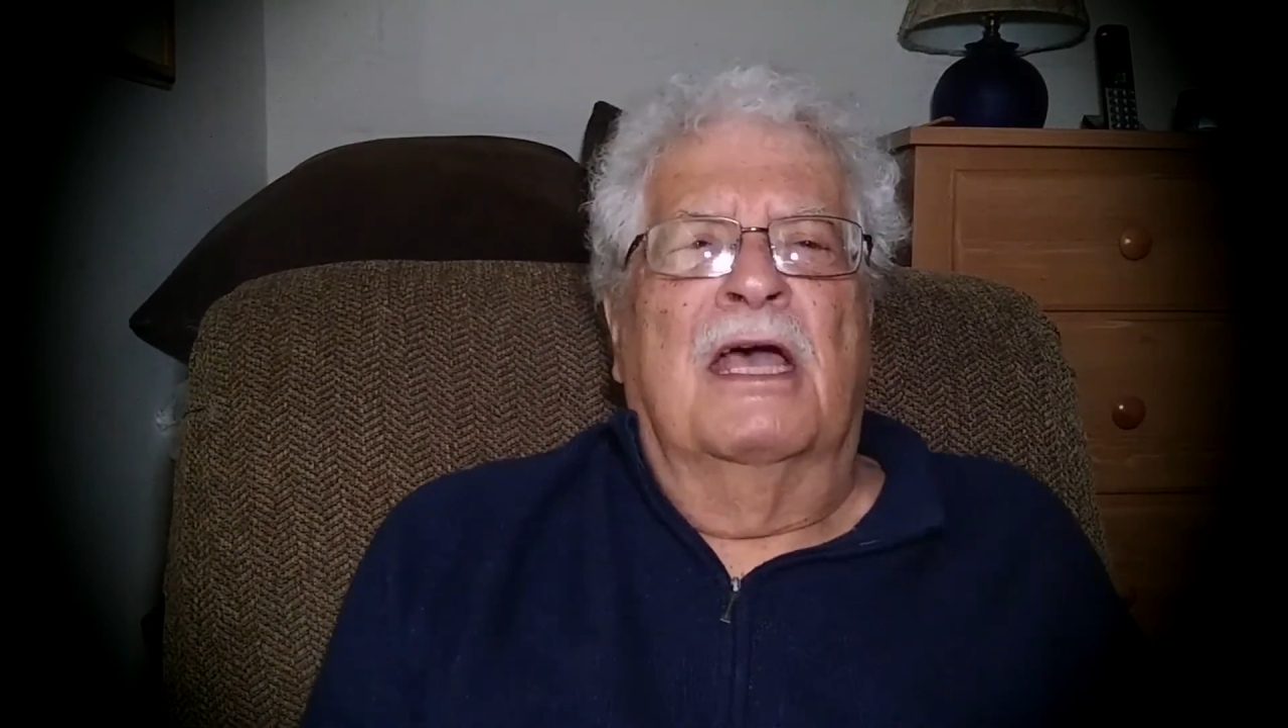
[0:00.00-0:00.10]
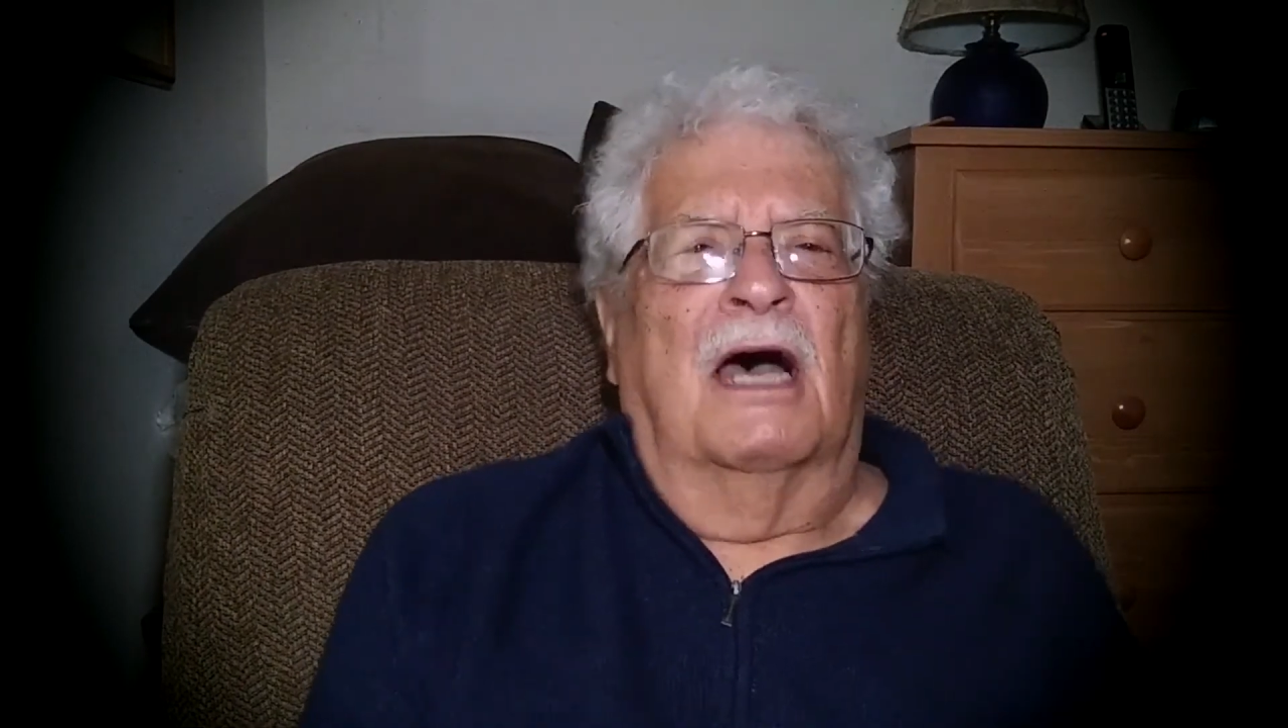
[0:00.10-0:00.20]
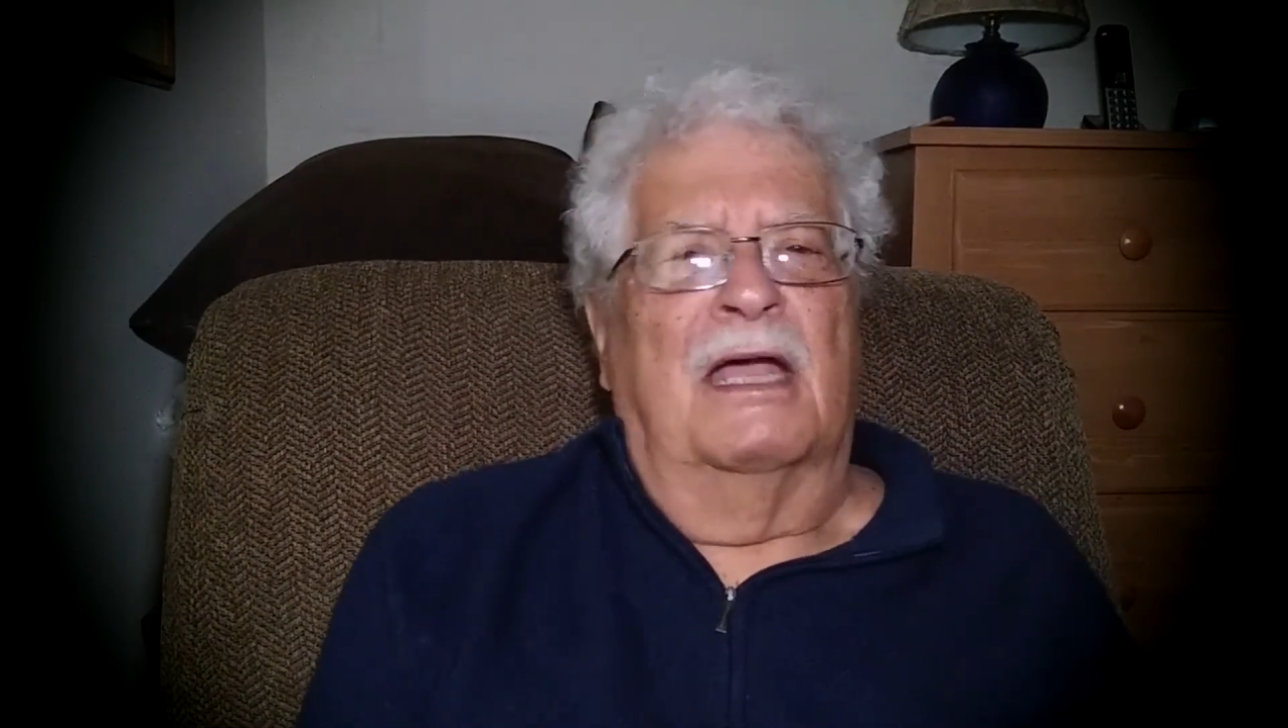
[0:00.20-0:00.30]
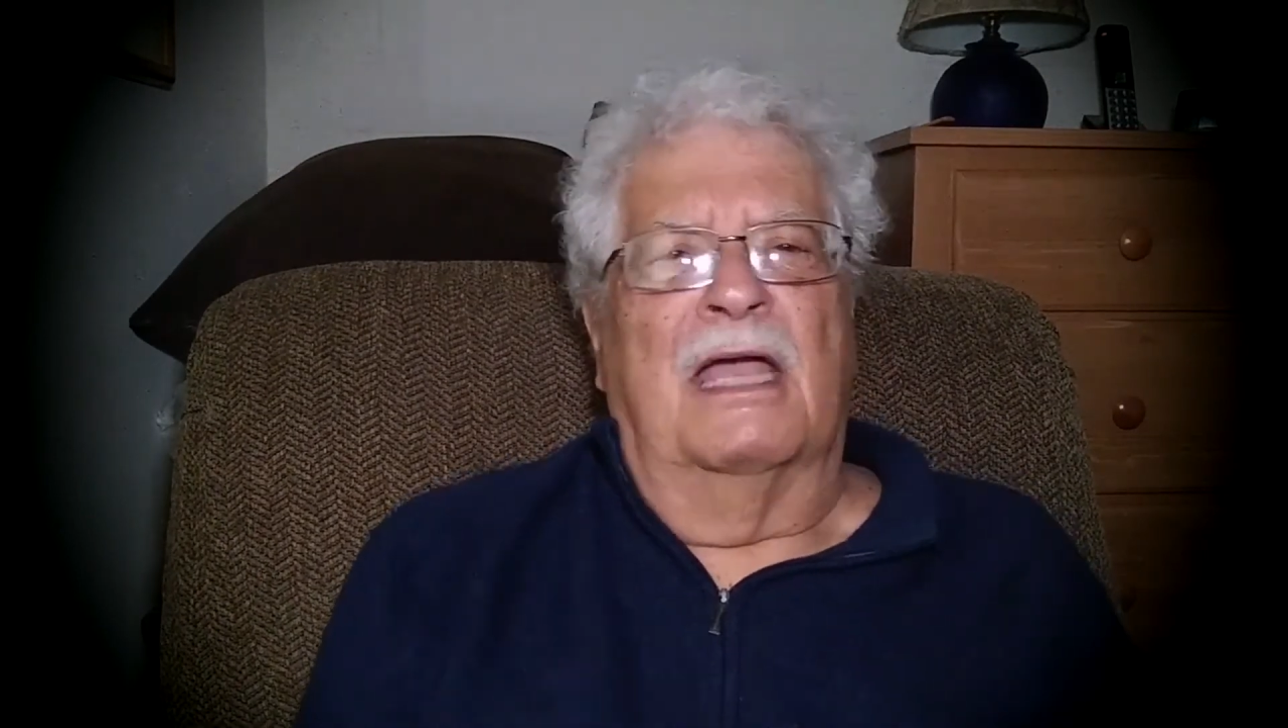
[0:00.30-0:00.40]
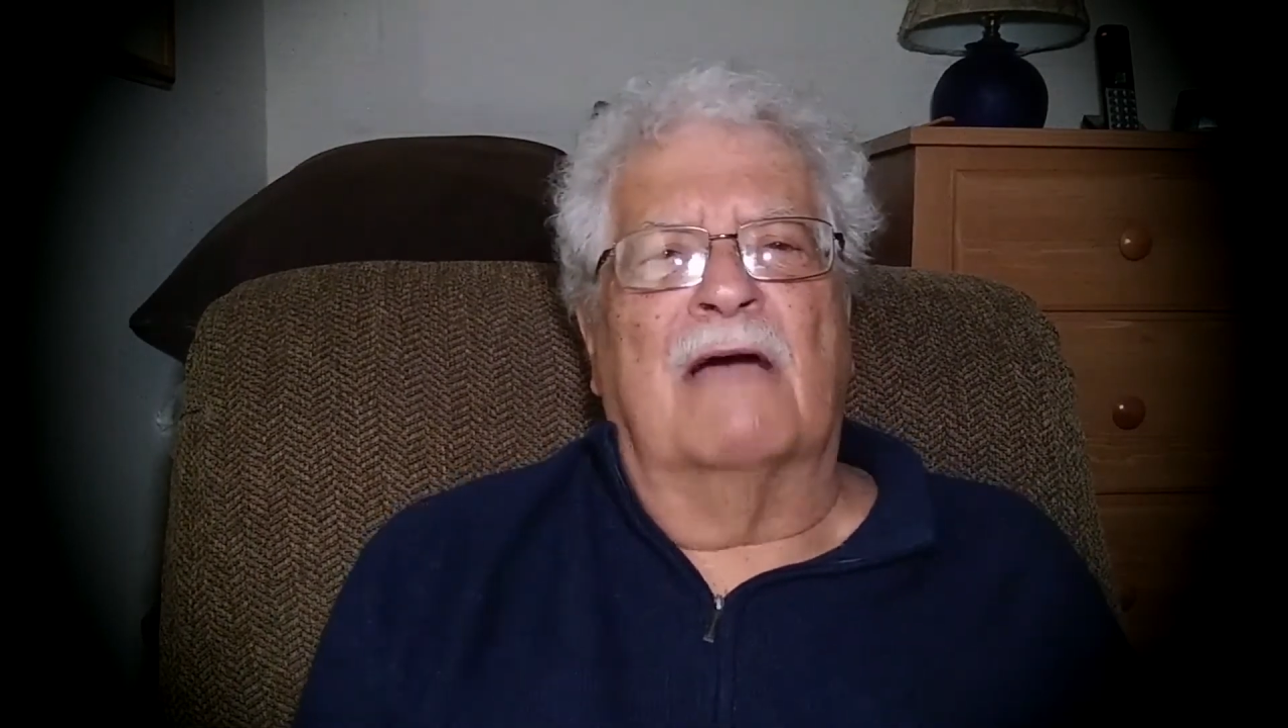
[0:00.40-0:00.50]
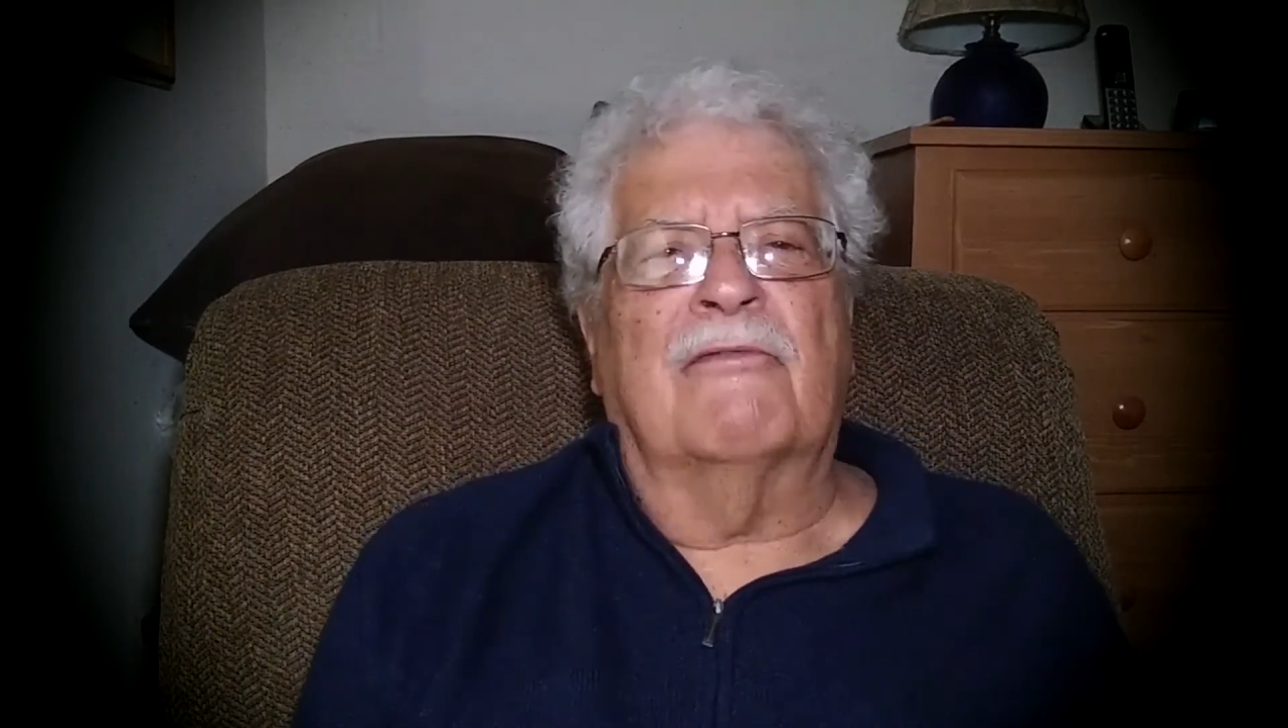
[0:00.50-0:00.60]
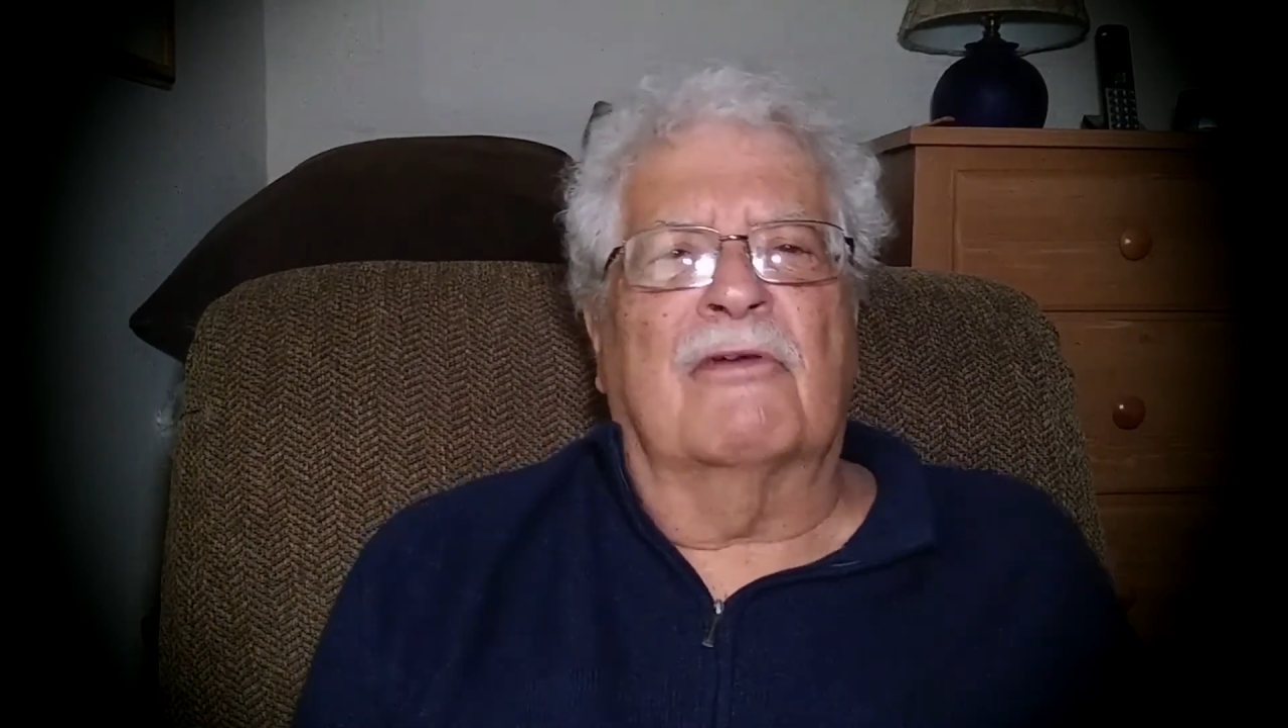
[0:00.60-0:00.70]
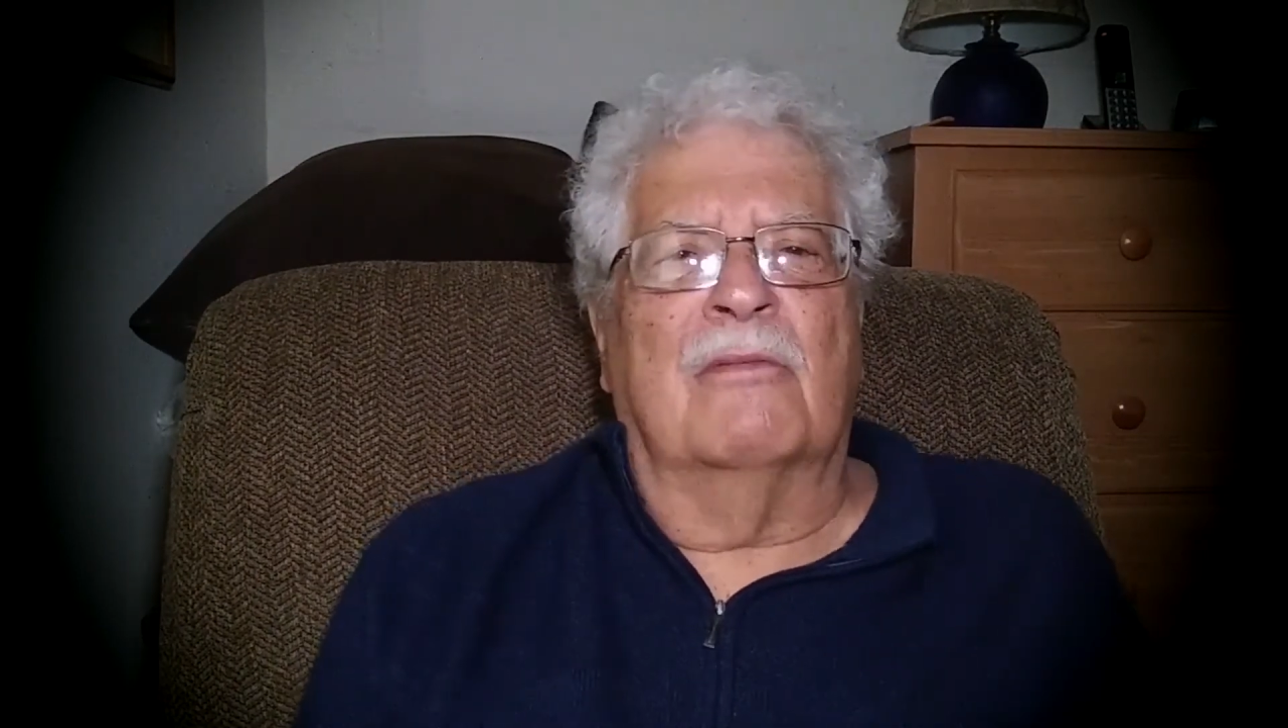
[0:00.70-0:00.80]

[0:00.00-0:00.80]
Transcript: I ever